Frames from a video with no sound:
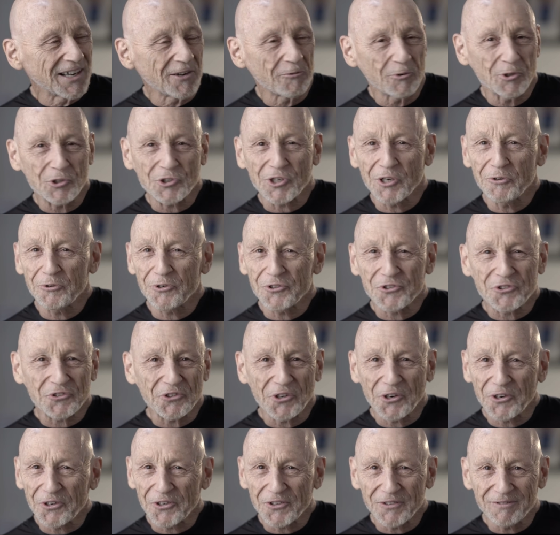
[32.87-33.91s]
I wish I would have
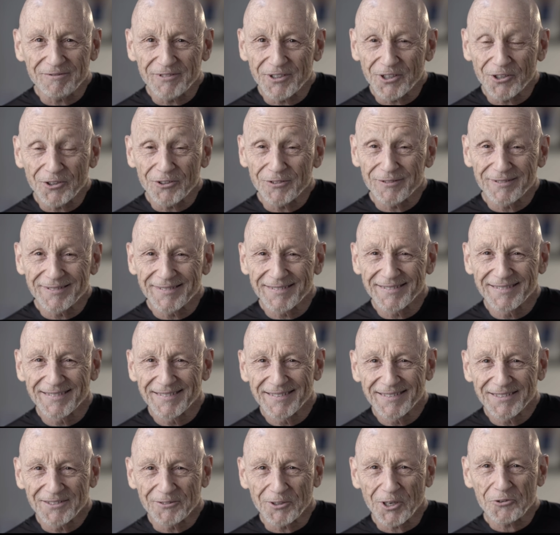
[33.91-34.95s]
started, you know,
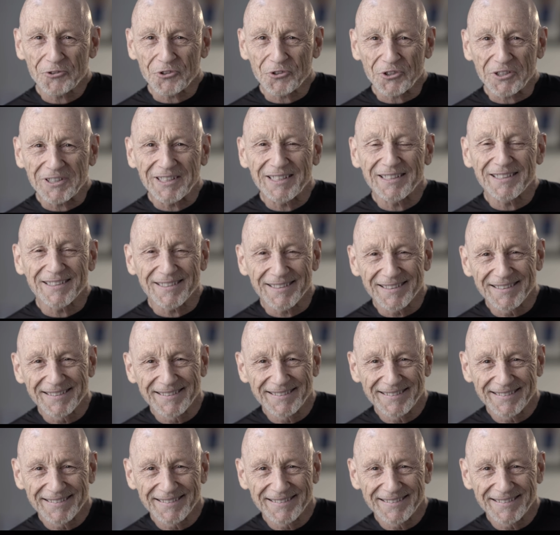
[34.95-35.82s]
when I was a kid.